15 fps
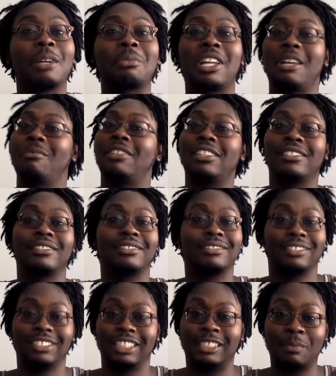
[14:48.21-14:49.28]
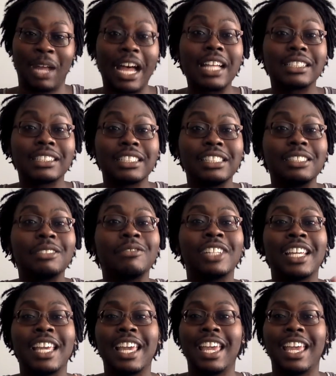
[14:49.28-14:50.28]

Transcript: I'm coming just positive.